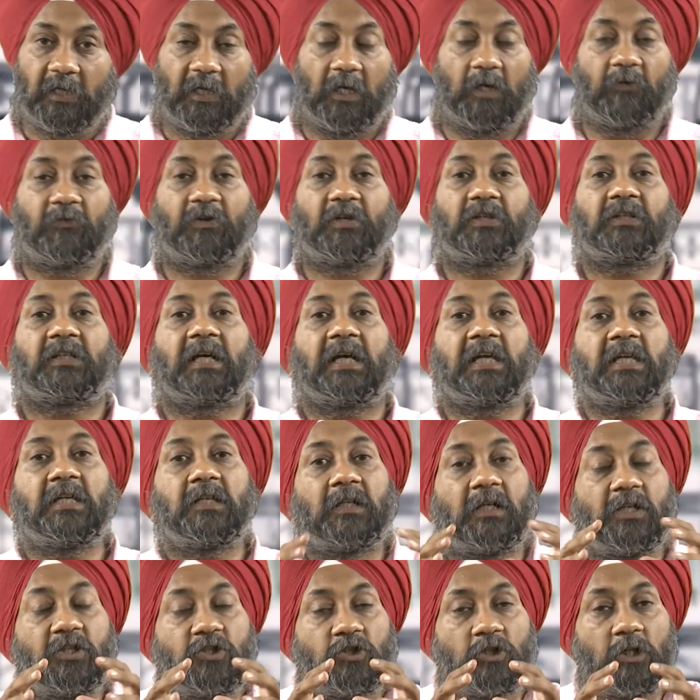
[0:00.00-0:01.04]
Our die
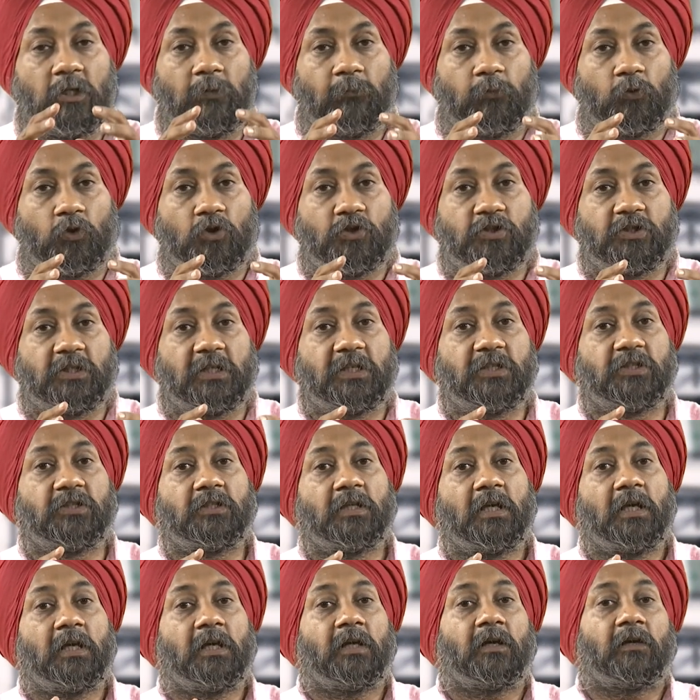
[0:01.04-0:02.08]
casting process
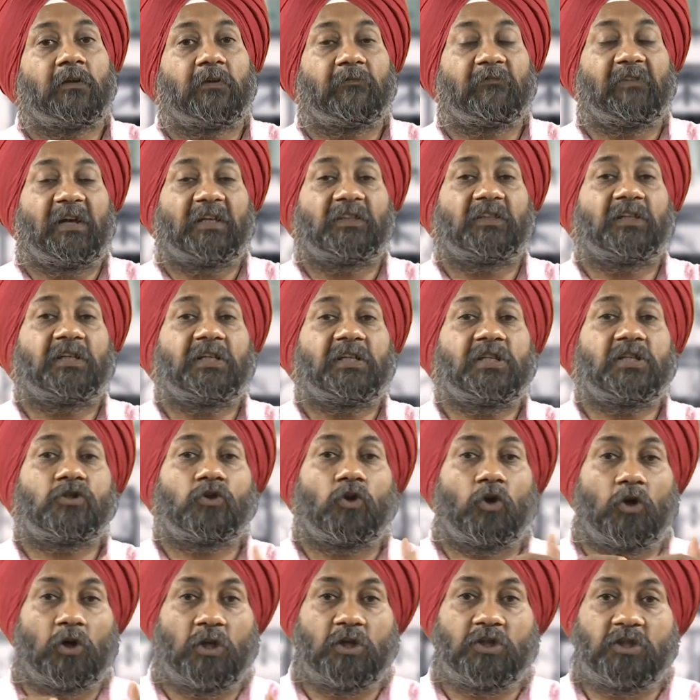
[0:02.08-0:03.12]
whether it is
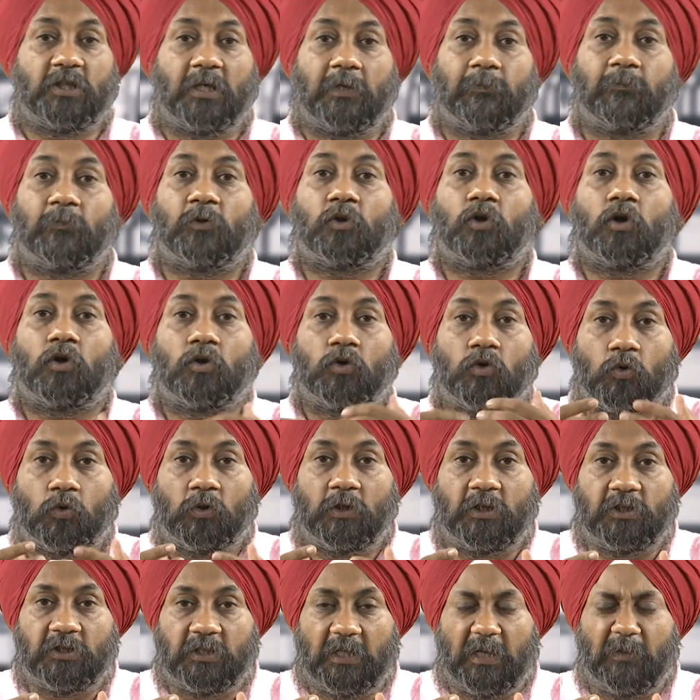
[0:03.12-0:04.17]
hot chamber or
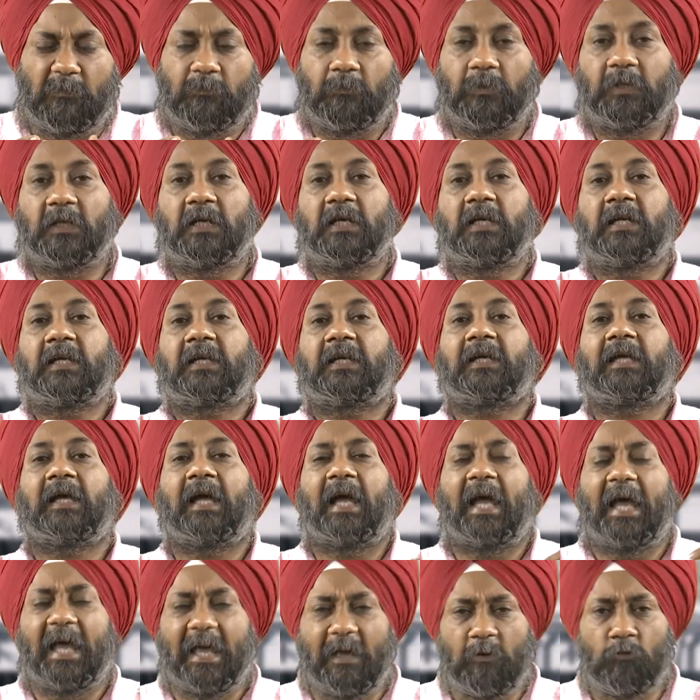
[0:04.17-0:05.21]
cold chamber
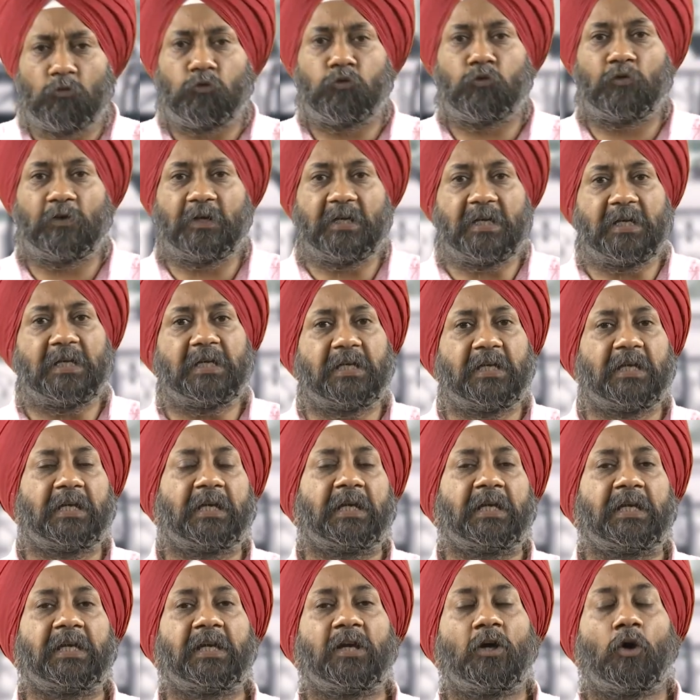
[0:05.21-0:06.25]
have fair
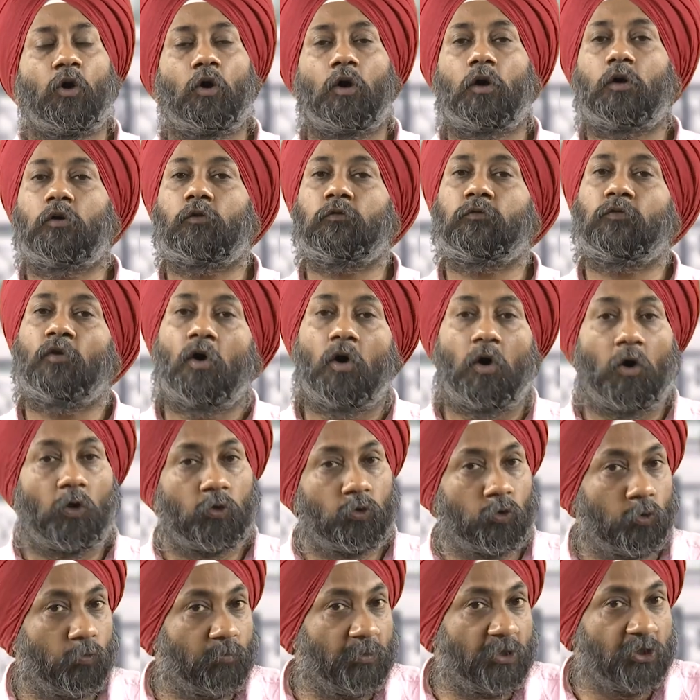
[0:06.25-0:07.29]
degree of
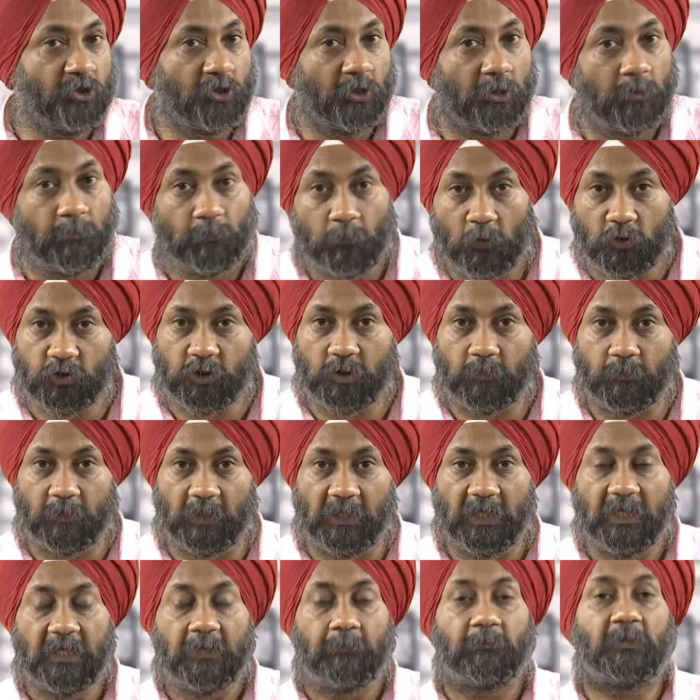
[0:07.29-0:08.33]
automation possible
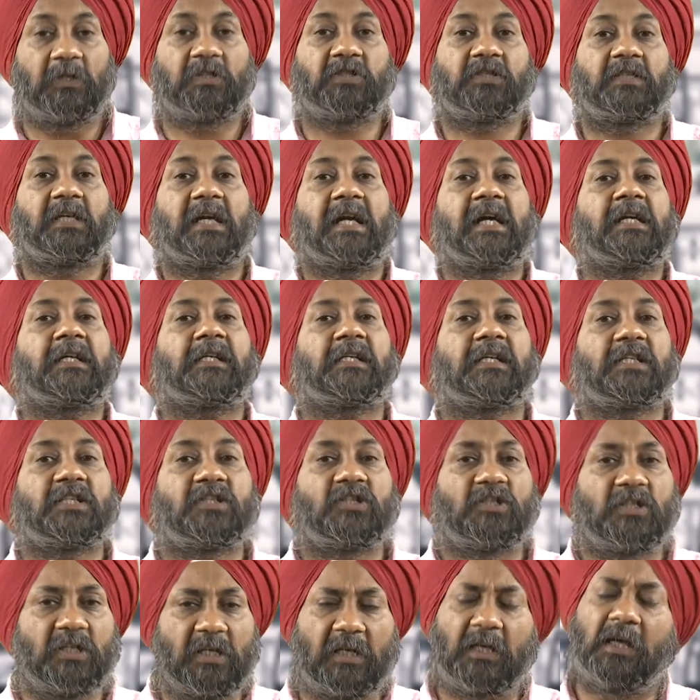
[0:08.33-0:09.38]
but sand
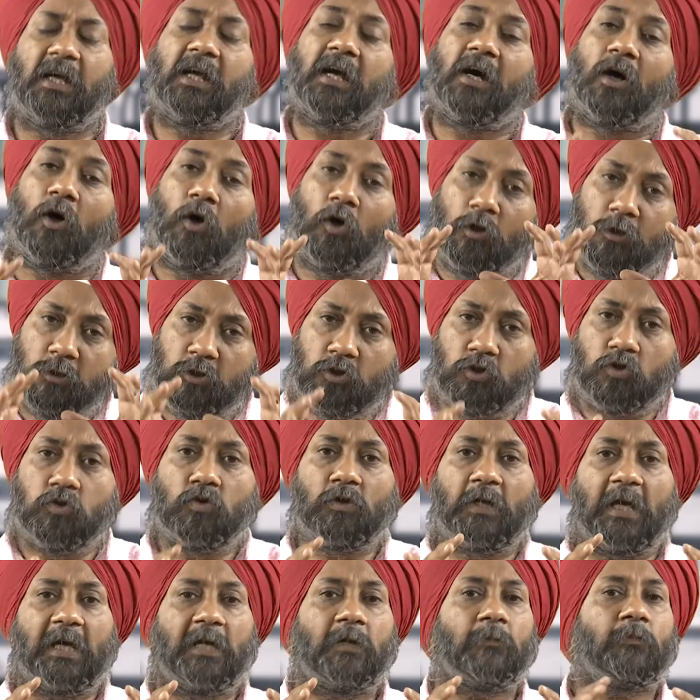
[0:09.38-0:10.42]
casting also
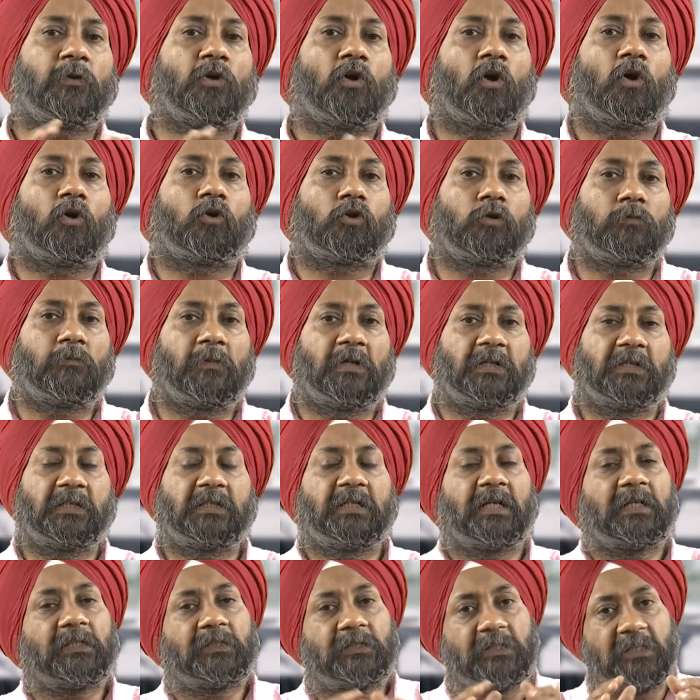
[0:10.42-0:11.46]
can be automated
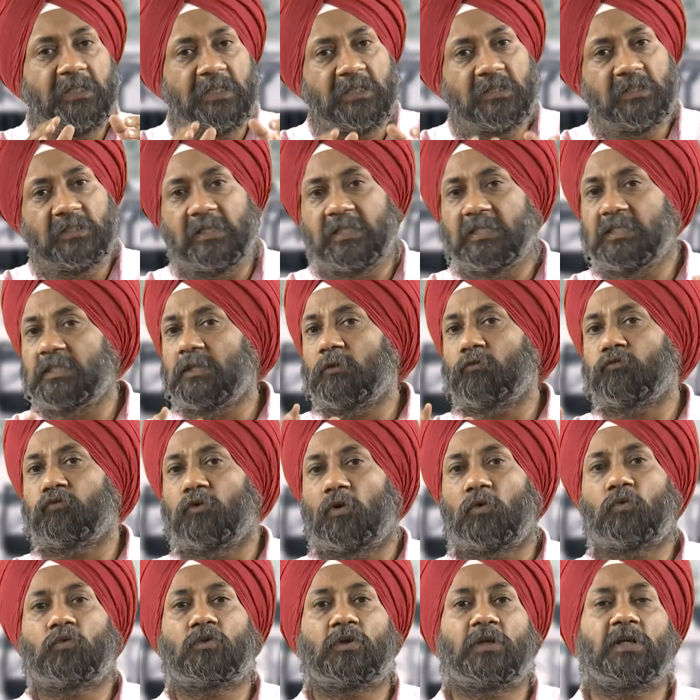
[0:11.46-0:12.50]
and these days the
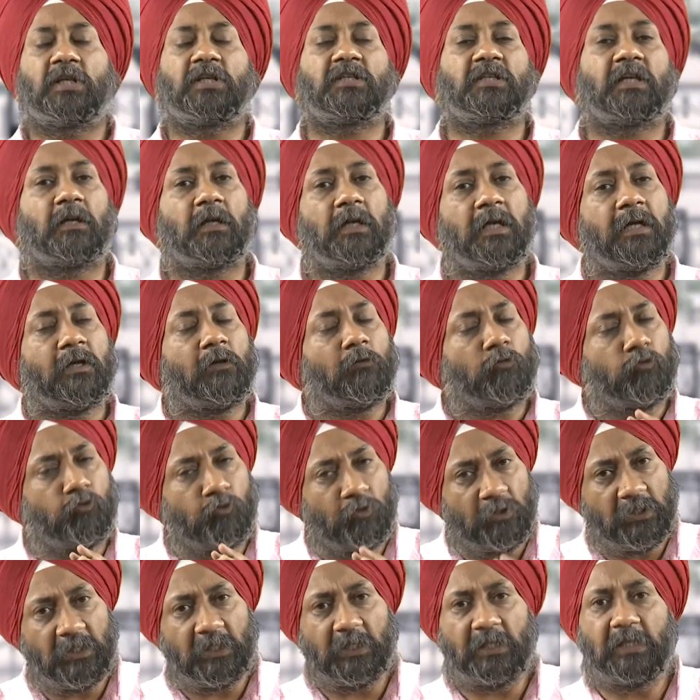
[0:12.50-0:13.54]
foundries are
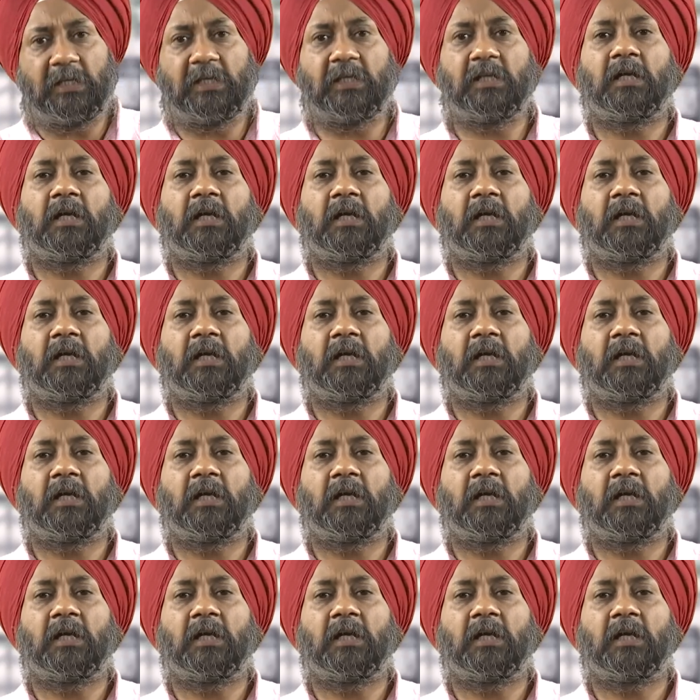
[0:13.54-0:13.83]
fairly